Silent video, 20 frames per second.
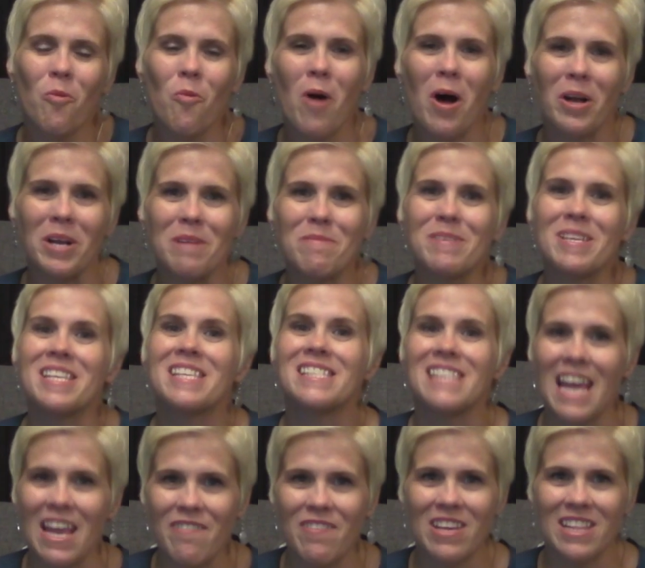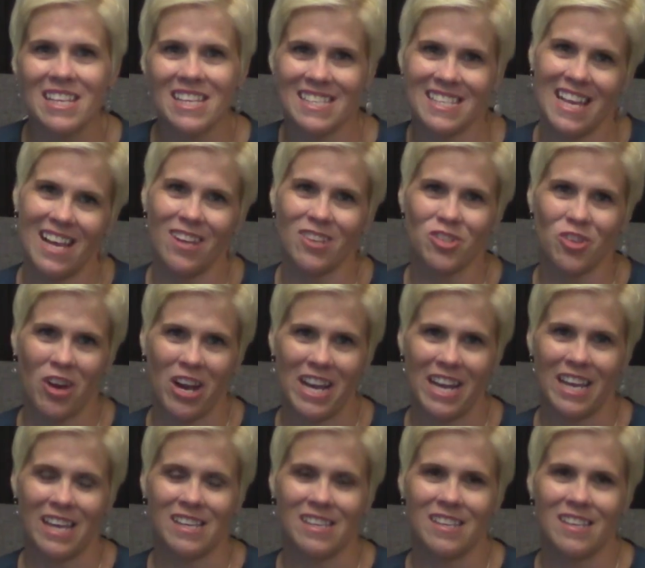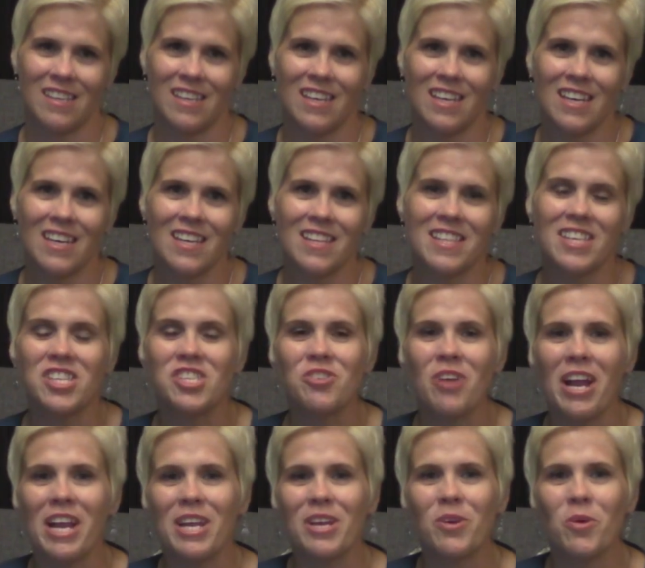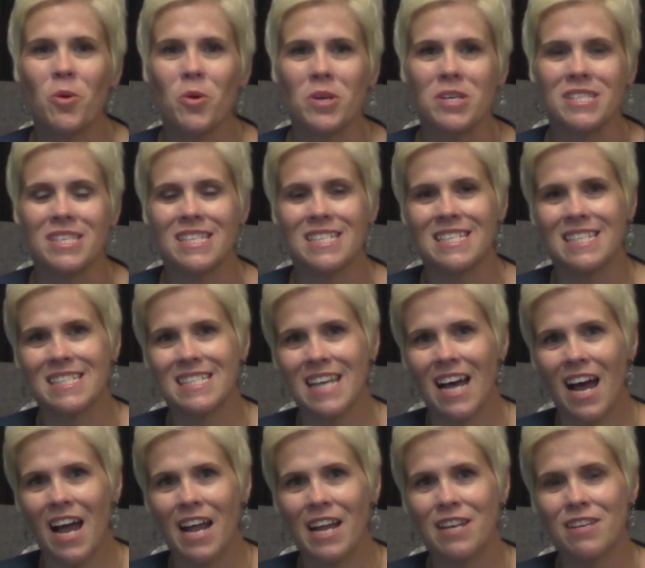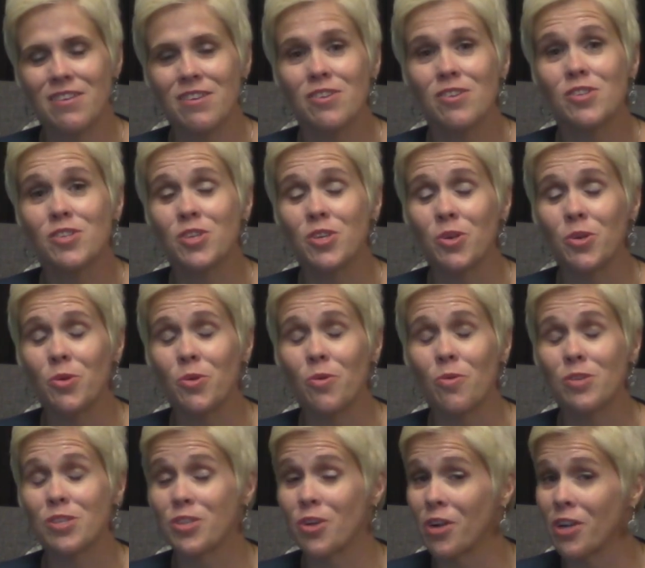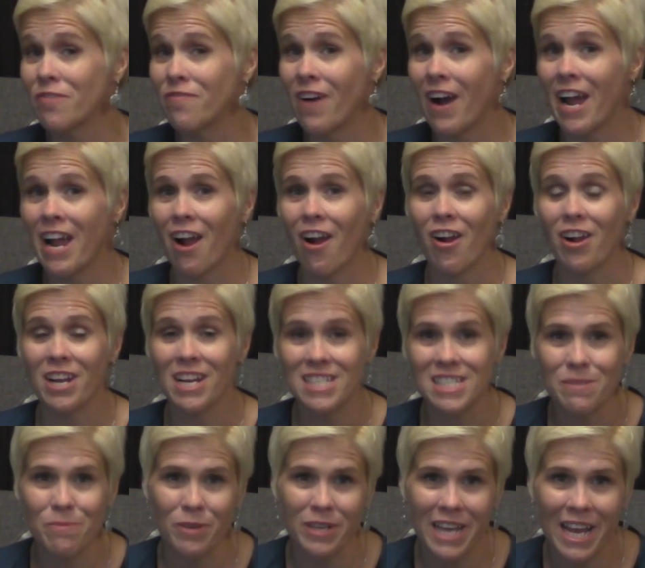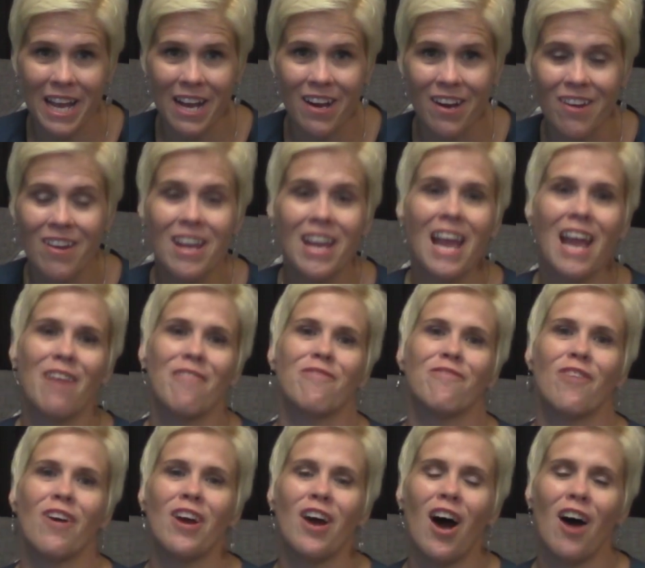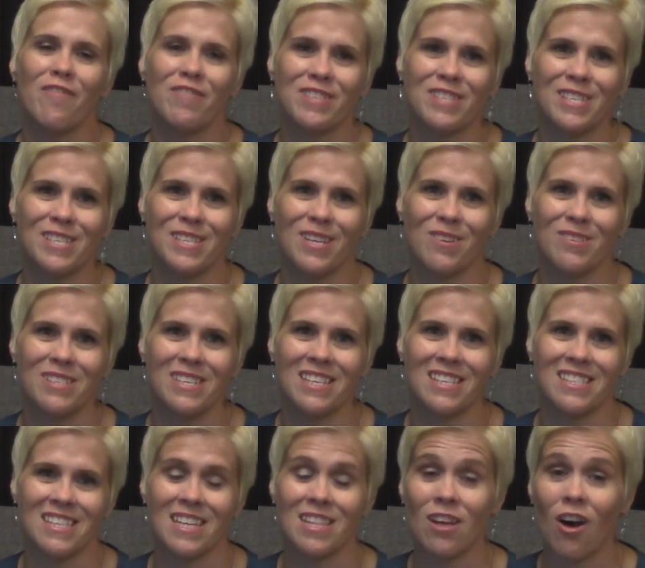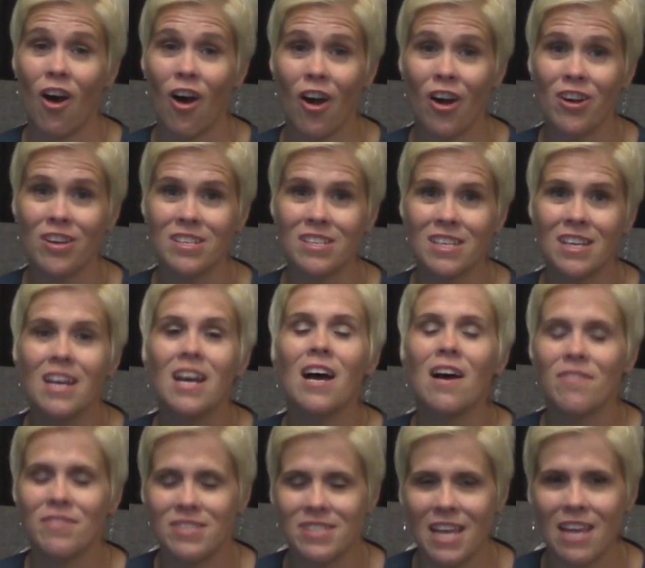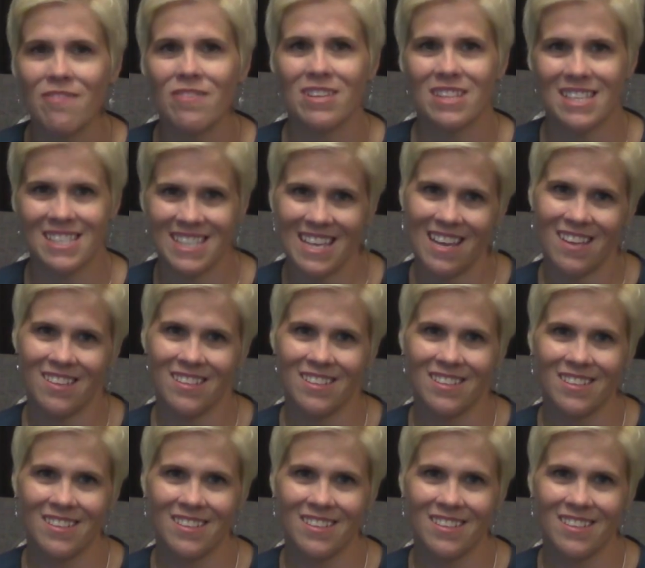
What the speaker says: Welcome to Saving the Sale training. This training course is designed to certify our customer care and front office associates in the art of saving the sale.